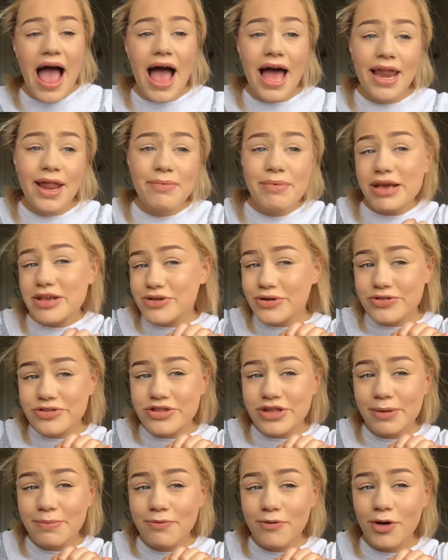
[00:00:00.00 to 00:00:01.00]
and I'll make sure to
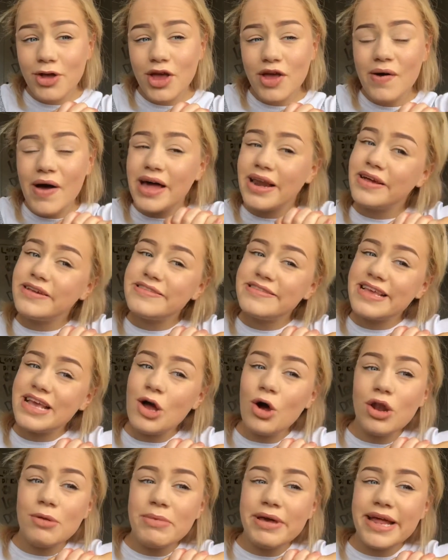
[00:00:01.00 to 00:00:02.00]
do them for you, and I'll see
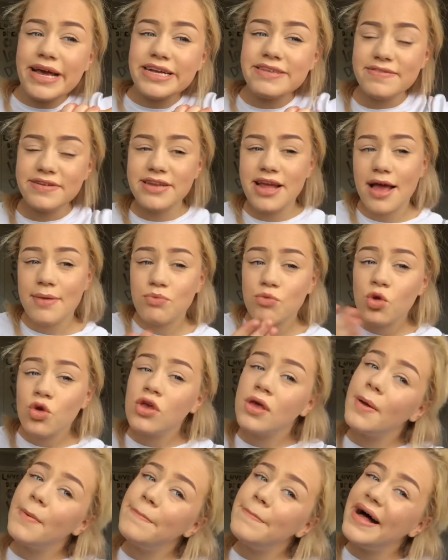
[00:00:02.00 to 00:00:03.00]
you all in my next video.
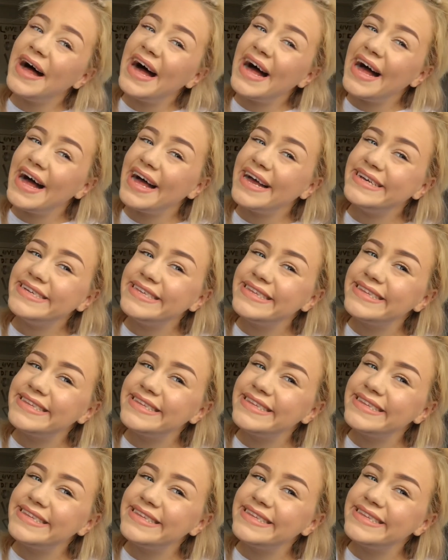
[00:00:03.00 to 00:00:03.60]
Bye.